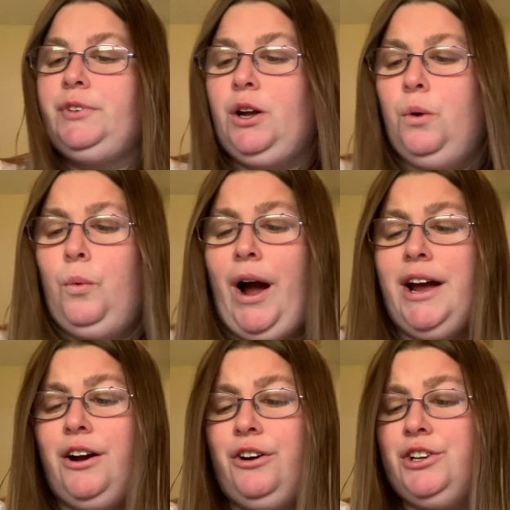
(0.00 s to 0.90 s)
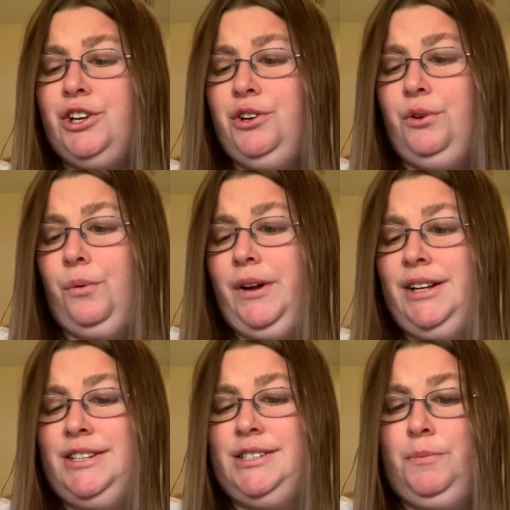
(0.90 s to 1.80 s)
Why are you
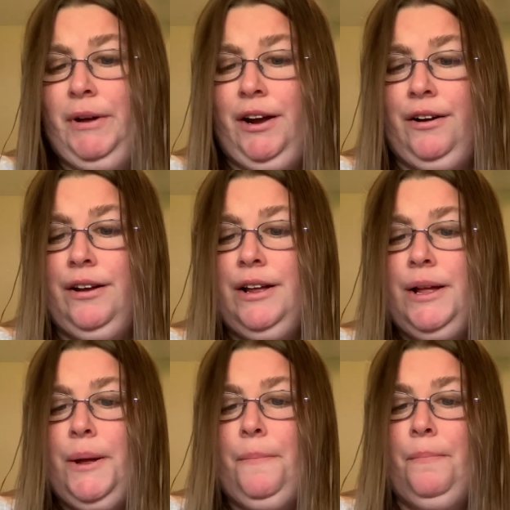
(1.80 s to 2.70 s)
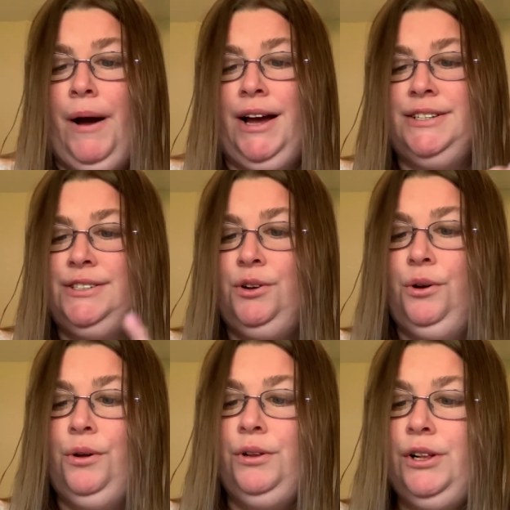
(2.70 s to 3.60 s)
in despair, my
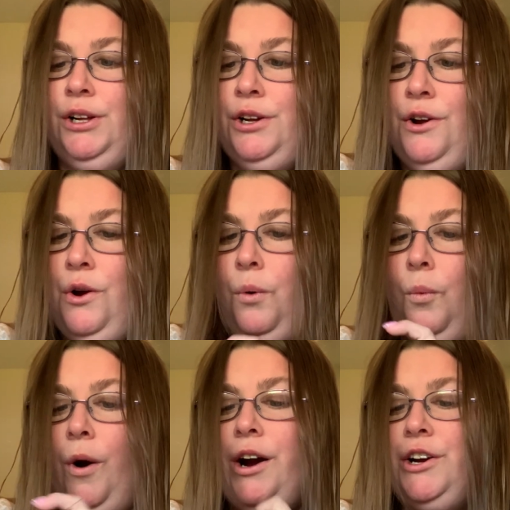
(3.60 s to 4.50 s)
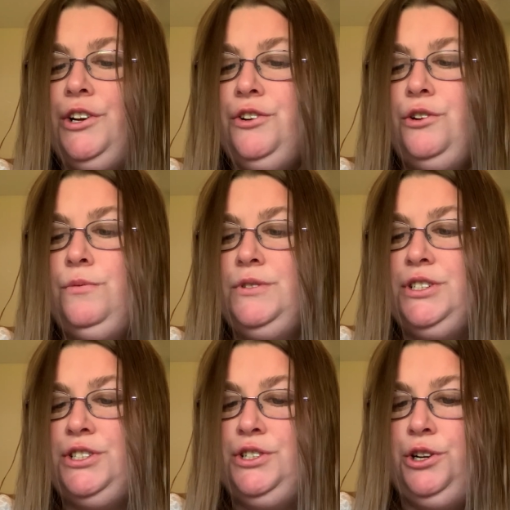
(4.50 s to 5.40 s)
soul? Why are you
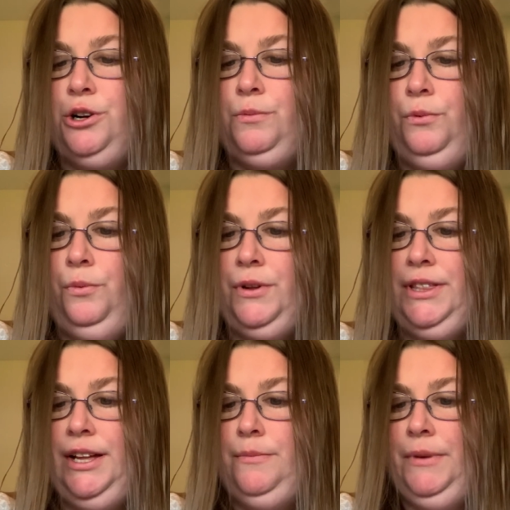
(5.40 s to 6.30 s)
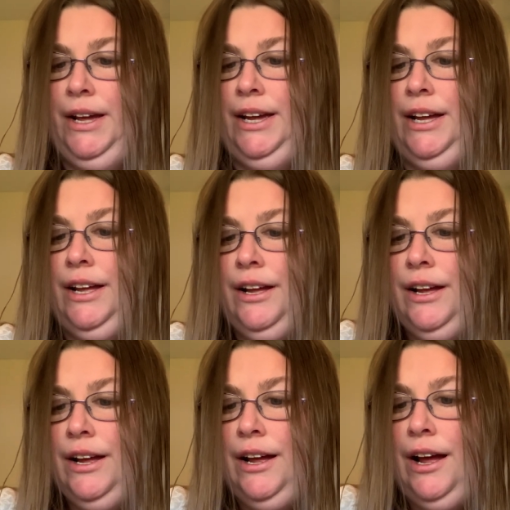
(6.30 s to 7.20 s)
disturbed within me?
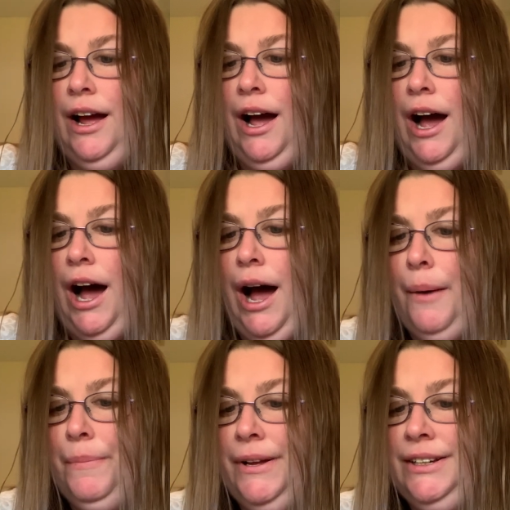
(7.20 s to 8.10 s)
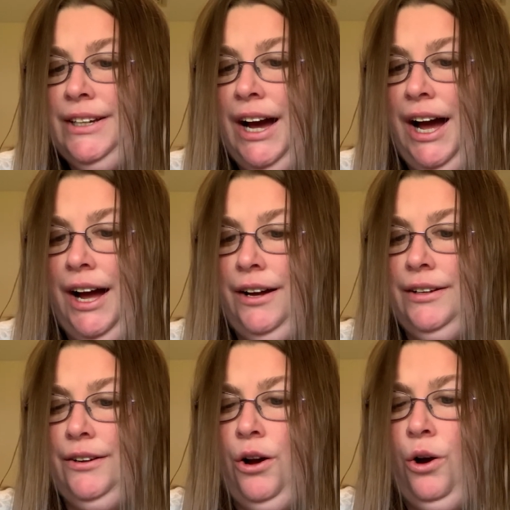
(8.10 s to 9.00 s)
Hop in God,
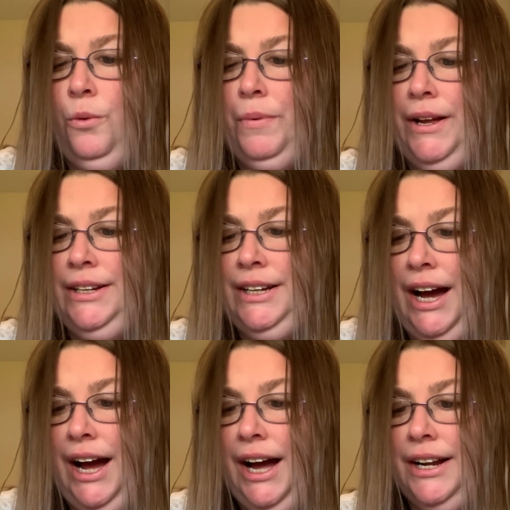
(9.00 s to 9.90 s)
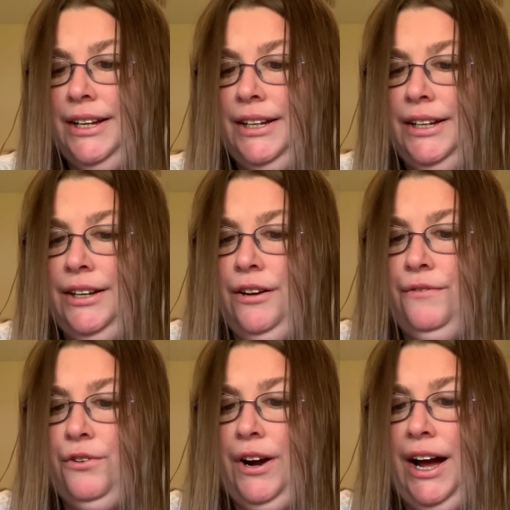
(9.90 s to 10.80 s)
hope in God,
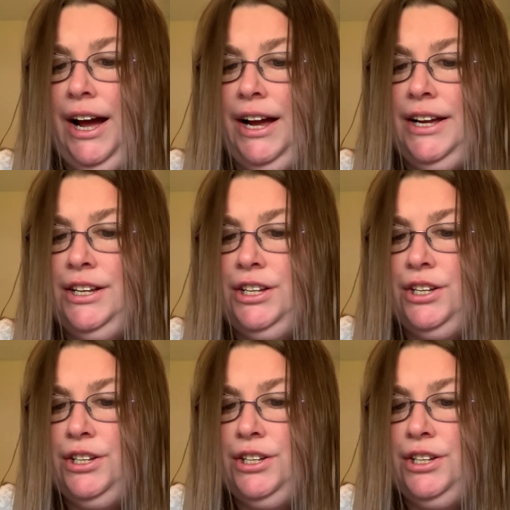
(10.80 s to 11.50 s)
for I